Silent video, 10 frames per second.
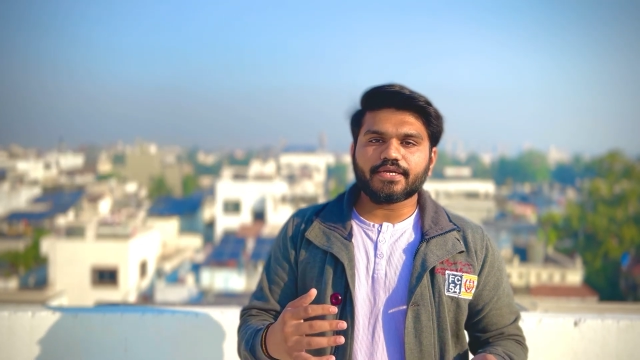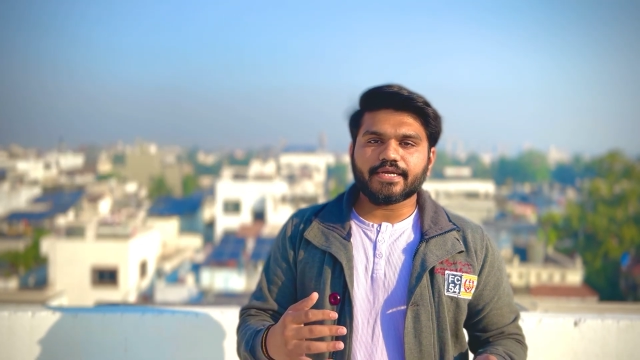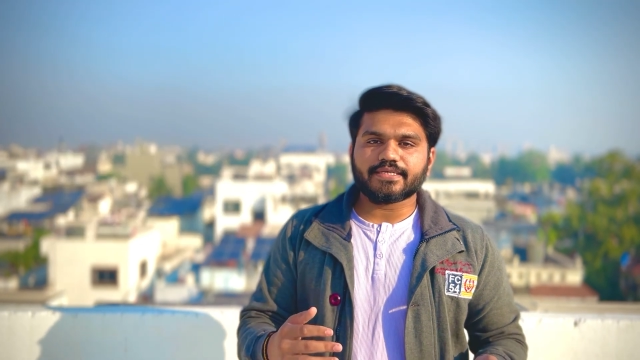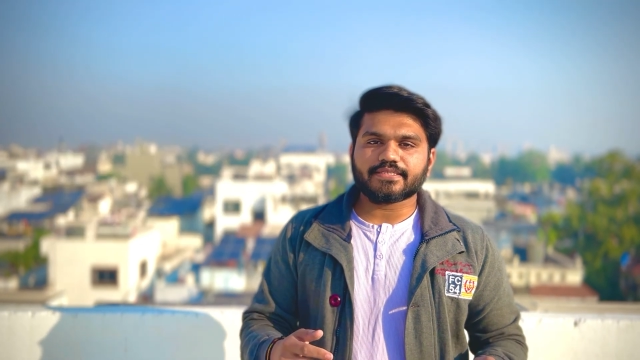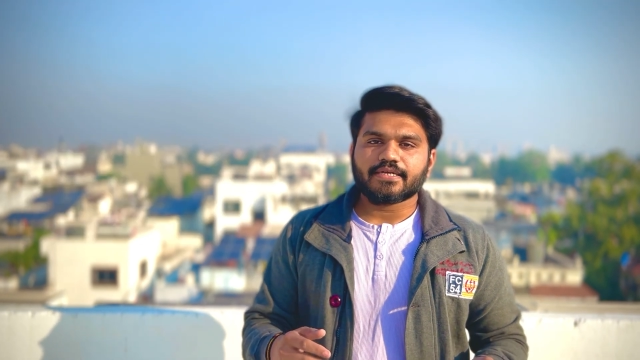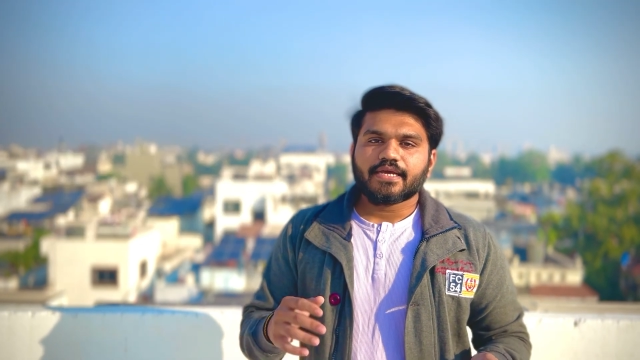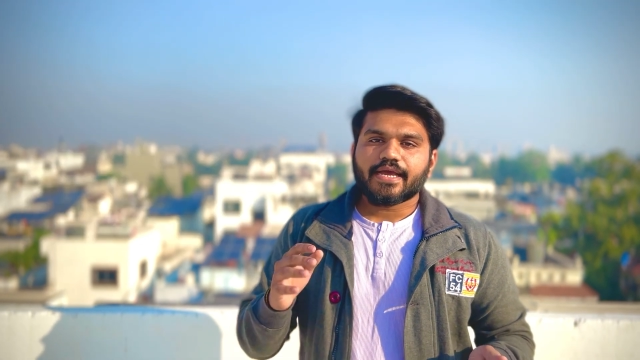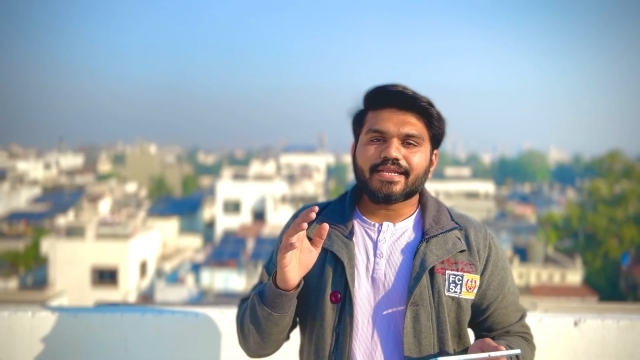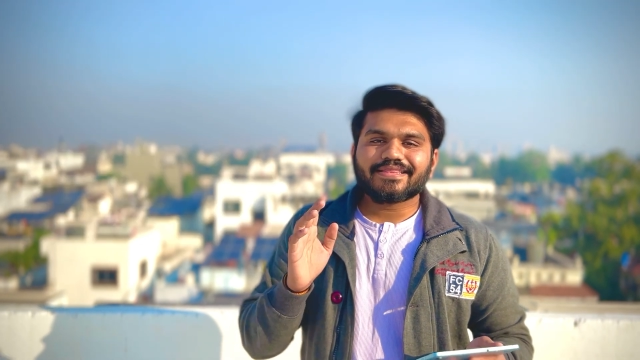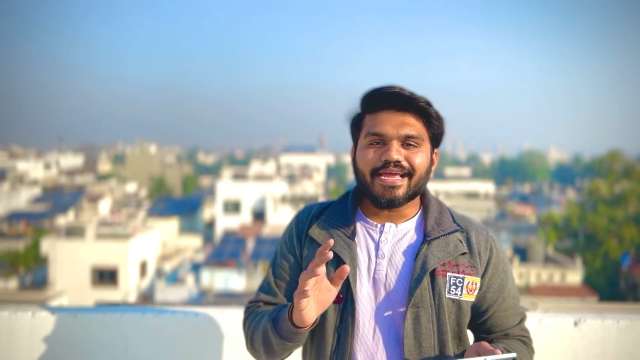test
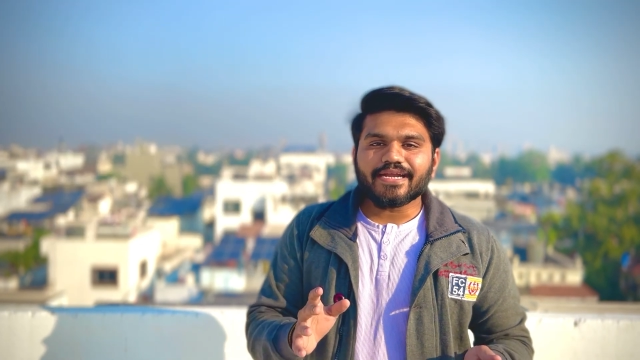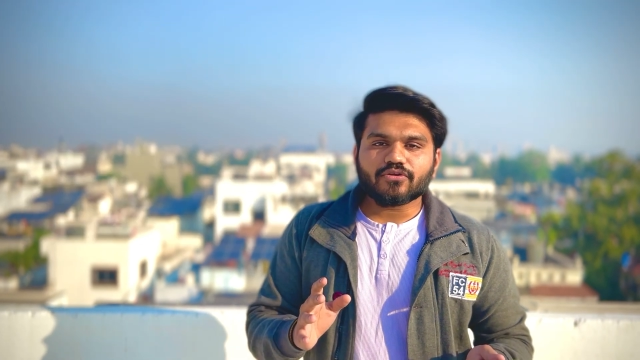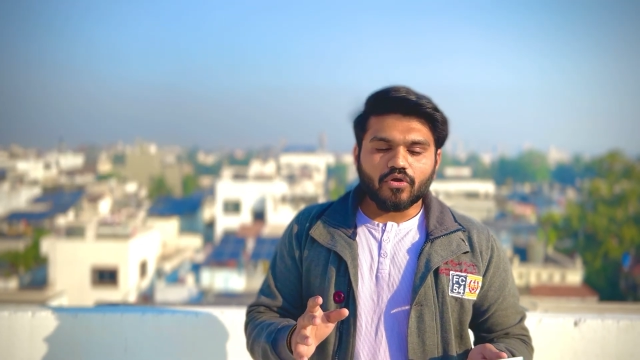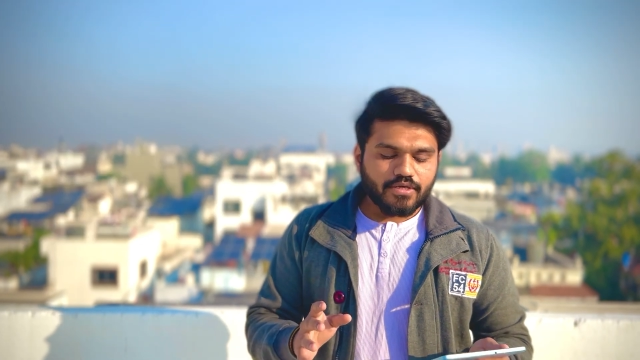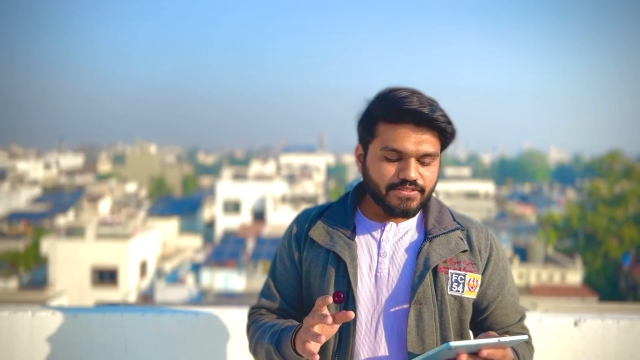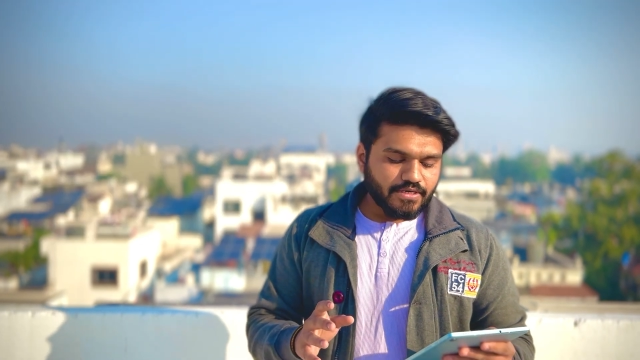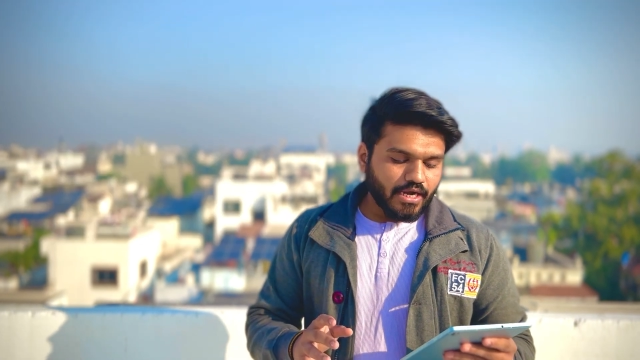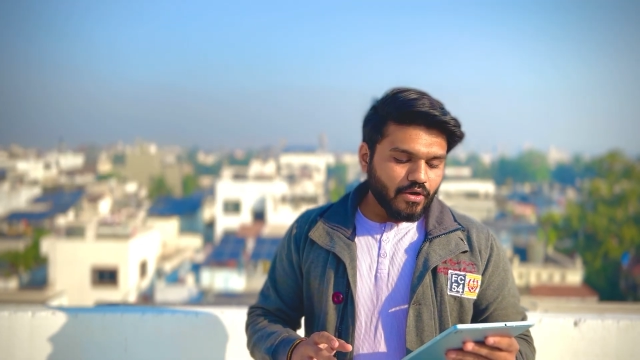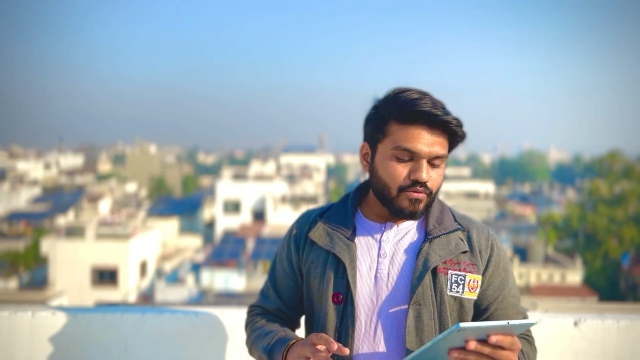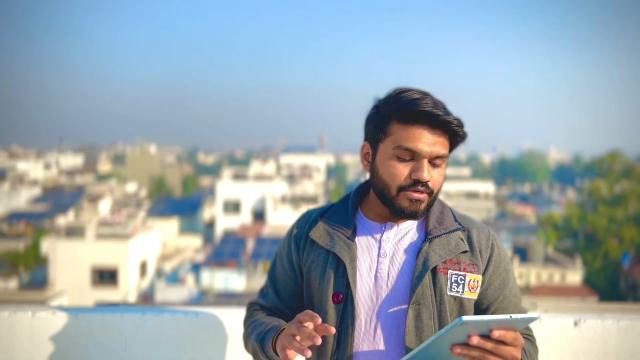and that costs
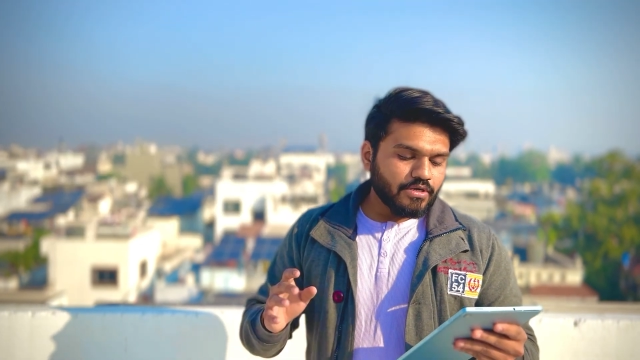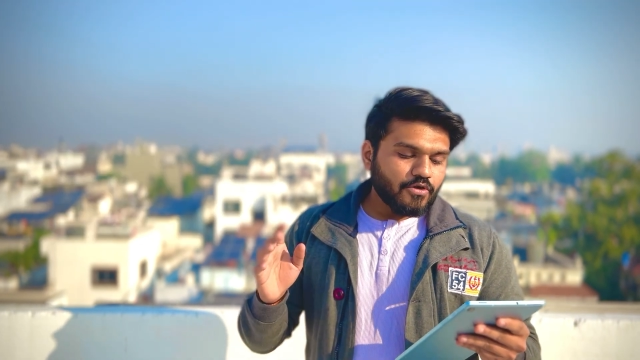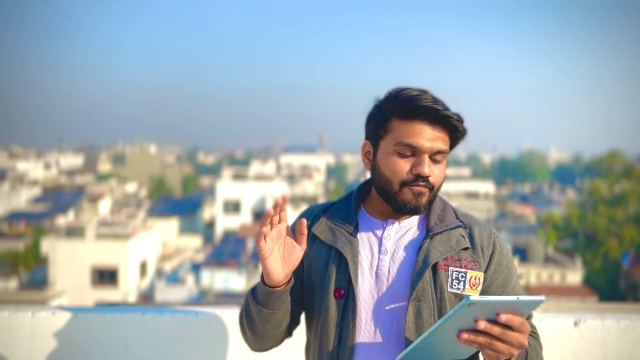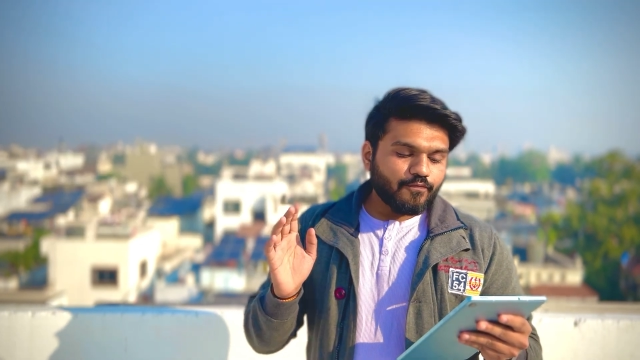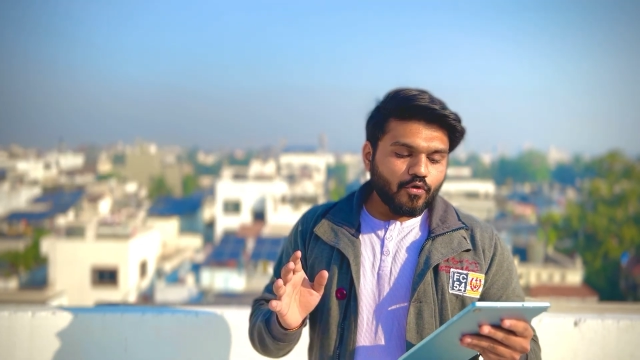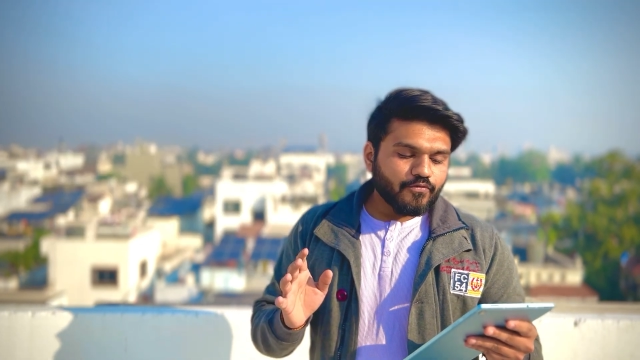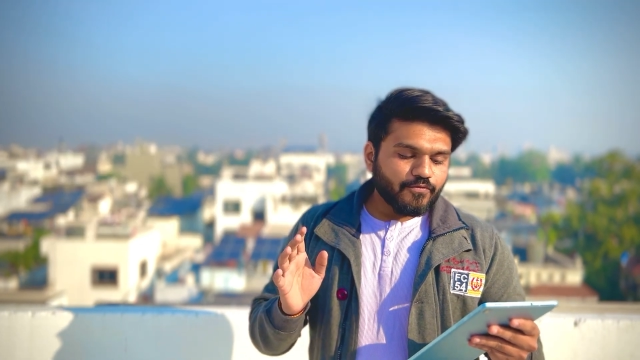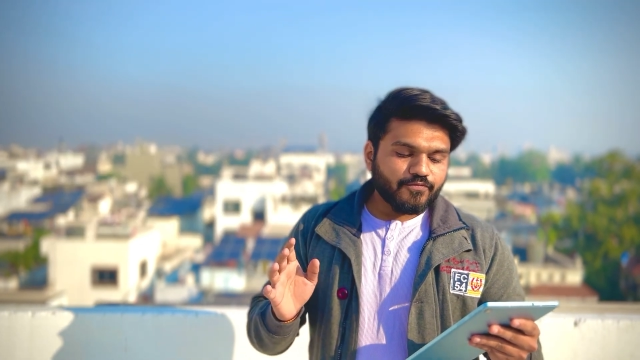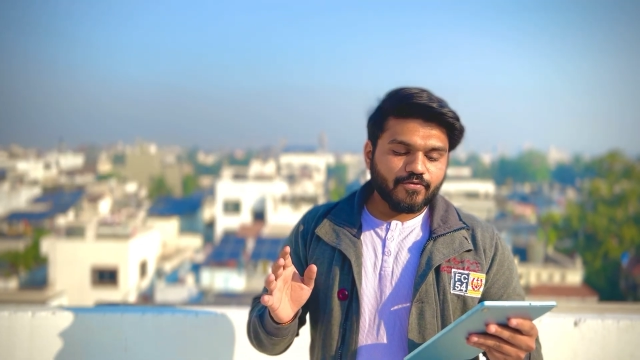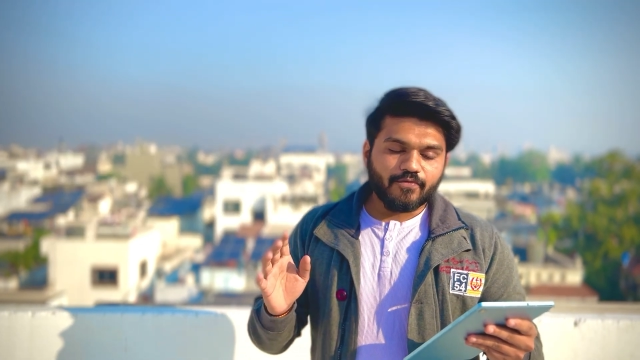around
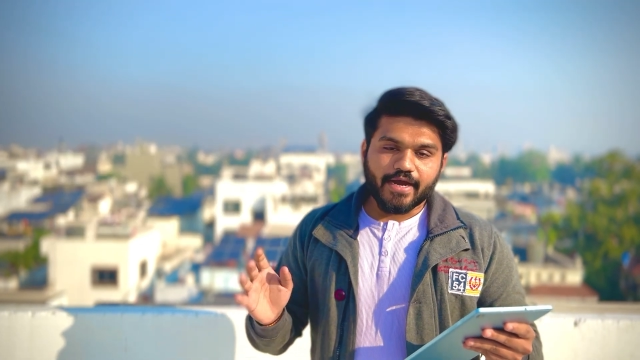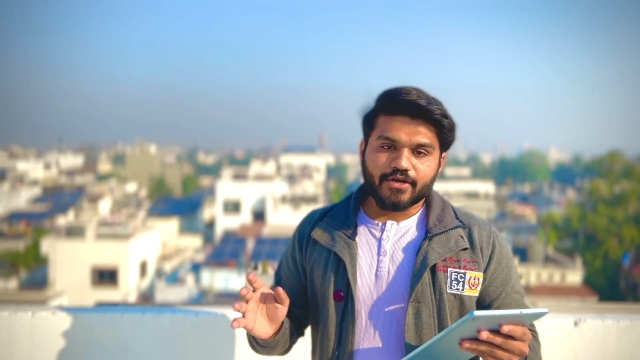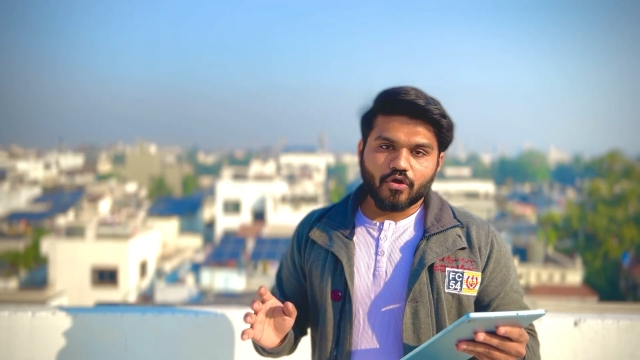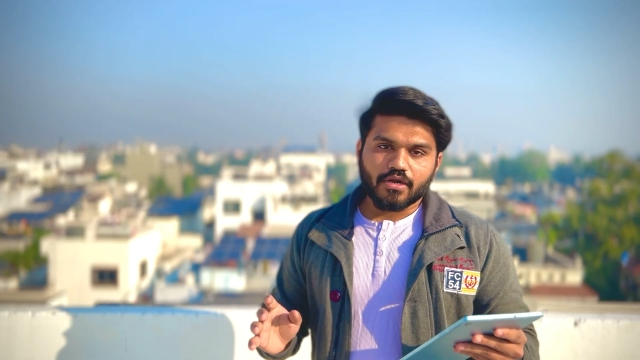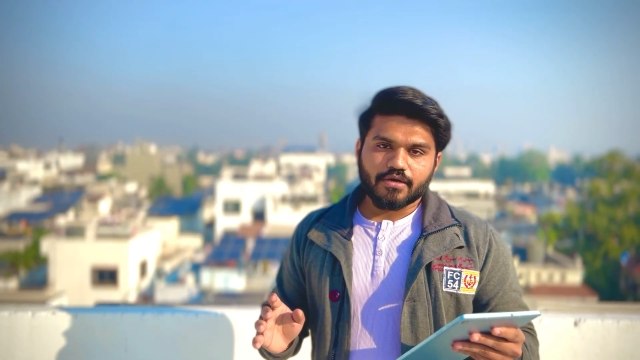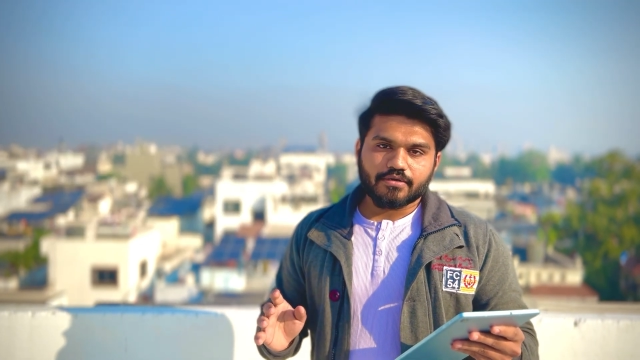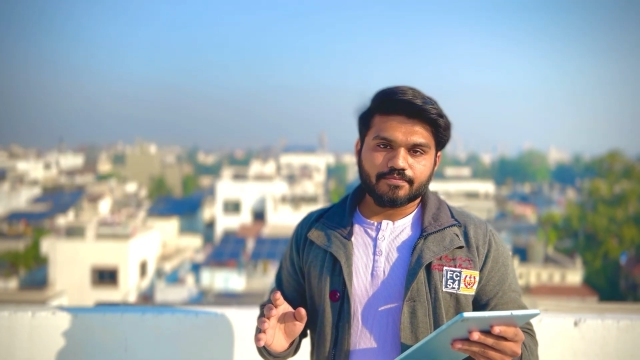$455.